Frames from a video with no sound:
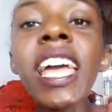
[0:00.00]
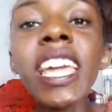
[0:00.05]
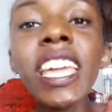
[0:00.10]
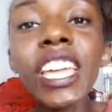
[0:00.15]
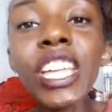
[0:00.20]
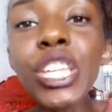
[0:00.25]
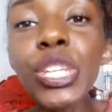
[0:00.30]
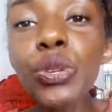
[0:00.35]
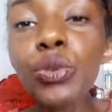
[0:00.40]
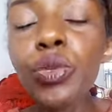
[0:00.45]

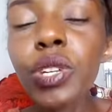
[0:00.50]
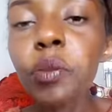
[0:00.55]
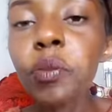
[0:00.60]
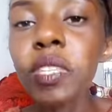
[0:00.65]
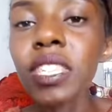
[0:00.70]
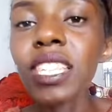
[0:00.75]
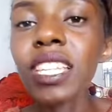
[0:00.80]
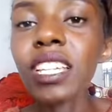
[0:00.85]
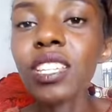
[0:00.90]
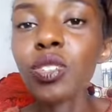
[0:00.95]
it
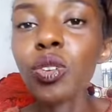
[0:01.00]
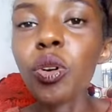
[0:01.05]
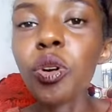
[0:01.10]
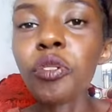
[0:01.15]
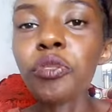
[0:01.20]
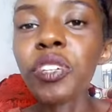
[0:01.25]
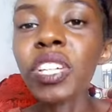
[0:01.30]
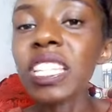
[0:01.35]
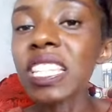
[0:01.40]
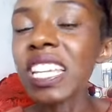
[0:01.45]
rips it
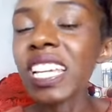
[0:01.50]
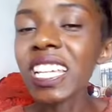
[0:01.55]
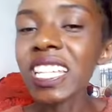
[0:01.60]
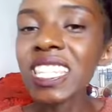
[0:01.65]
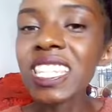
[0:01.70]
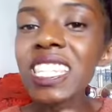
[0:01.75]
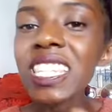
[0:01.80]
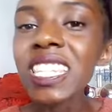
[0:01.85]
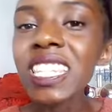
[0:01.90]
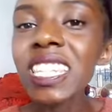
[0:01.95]
off. It like
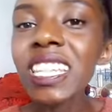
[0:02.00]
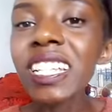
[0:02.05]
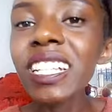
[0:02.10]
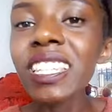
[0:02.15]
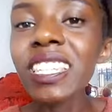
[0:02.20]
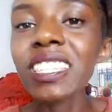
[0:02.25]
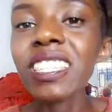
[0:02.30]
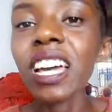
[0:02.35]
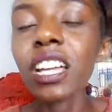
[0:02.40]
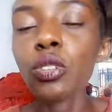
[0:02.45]

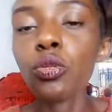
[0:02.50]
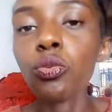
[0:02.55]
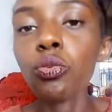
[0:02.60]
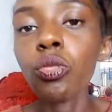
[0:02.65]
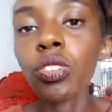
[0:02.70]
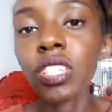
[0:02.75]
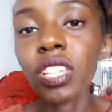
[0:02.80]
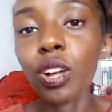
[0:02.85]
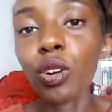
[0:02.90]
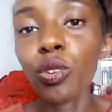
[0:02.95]
steals that
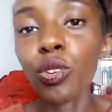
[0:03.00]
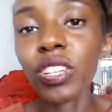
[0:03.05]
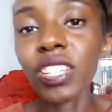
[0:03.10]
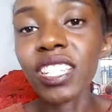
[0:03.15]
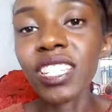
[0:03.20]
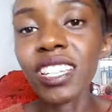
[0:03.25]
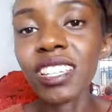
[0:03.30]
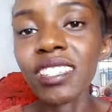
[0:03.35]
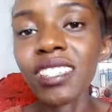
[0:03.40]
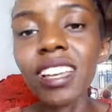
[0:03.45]
water
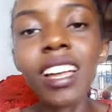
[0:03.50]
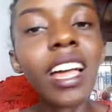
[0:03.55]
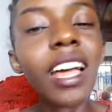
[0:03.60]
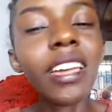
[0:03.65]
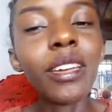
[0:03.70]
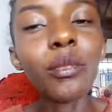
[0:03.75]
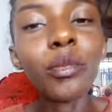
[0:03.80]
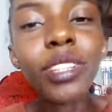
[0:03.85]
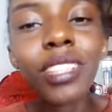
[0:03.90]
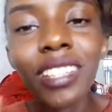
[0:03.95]
content. I
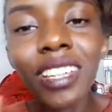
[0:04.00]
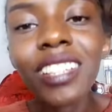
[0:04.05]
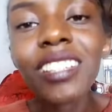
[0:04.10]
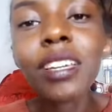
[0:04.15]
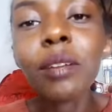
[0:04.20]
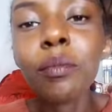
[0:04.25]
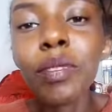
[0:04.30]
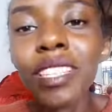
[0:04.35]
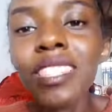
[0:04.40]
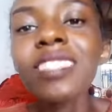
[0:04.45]
will get
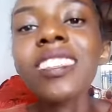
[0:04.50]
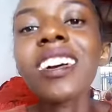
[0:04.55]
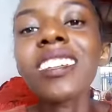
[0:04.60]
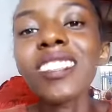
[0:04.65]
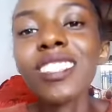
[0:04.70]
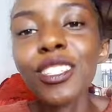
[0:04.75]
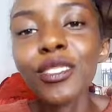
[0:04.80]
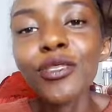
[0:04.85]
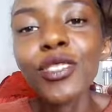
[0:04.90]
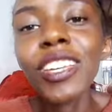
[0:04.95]
a bit
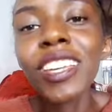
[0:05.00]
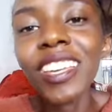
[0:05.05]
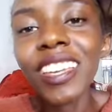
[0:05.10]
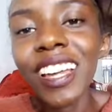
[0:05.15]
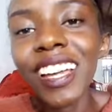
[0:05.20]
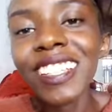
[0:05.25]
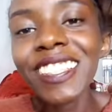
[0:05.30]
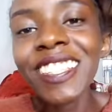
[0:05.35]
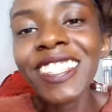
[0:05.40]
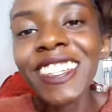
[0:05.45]
scientific
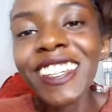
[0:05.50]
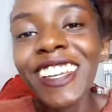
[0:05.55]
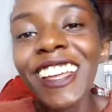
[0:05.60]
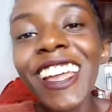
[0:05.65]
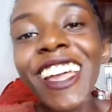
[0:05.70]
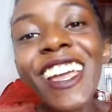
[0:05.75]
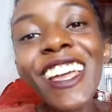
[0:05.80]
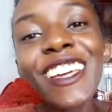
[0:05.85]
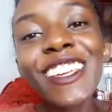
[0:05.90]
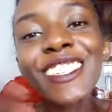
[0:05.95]
here
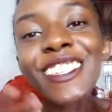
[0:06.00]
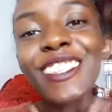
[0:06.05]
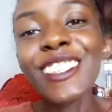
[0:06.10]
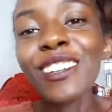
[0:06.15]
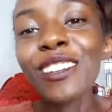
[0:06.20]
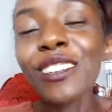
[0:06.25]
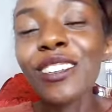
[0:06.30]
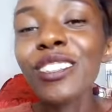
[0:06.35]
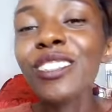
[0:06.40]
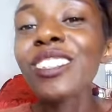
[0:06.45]

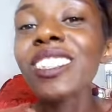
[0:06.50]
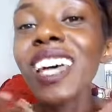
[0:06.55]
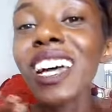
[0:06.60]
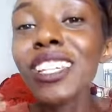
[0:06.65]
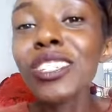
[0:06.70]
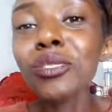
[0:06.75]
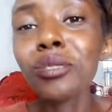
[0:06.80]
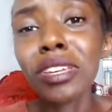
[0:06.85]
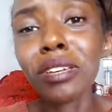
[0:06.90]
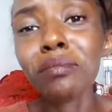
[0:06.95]
so
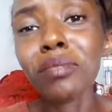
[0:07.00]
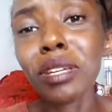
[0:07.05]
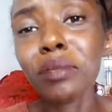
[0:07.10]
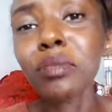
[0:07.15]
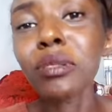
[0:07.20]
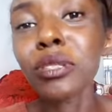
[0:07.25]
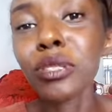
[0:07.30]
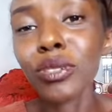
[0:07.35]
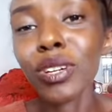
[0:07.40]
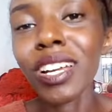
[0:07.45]
that you can be
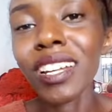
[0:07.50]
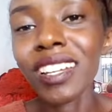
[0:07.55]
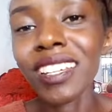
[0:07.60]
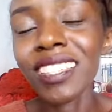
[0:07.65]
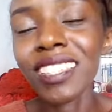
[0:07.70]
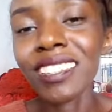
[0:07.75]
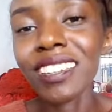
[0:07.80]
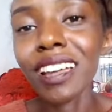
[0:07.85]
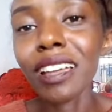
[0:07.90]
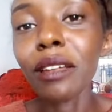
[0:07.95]
able to
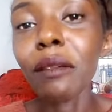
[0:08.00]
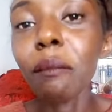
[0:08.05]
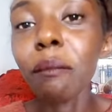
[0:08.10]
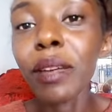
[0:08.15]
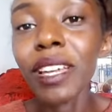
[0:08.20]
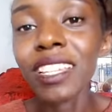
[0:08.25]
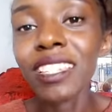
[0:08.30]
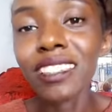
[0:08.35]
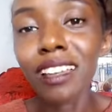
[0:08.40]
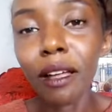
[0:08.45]
understand
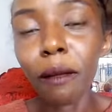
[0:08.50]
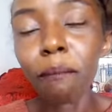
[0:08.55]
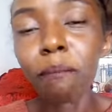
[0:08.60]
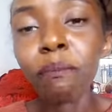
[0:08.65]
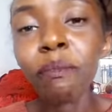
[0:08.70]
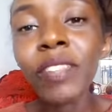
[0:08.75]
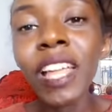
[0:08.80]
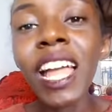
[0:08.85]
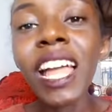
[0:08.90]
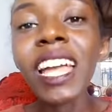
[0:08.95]
better.
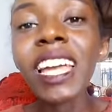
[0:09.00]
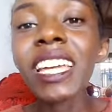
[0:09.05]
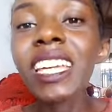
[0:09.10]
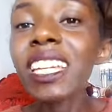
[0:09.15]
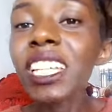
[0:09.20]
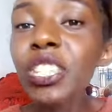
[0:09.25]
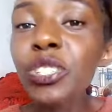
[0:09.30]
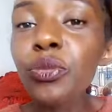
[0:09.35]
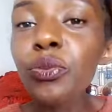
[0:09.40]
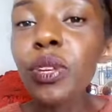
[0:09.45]

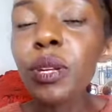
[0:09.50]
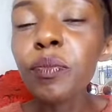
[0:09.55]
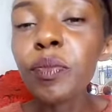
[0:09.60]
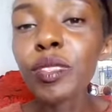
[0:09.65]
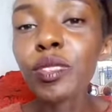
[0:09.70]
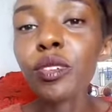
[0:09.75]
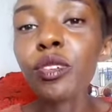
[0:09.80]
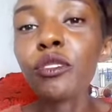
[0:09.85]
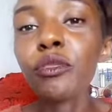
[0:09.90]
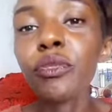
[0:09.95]
It rips
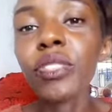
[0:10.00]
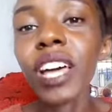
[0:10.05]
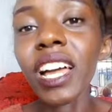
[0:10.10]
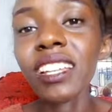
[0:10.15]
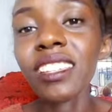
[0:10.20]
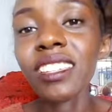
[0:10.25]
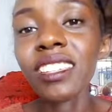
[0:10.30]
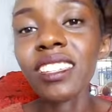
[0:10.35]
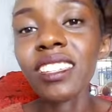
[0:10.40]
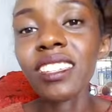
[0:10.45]
off
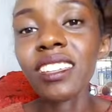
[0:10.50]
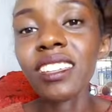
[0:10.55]
that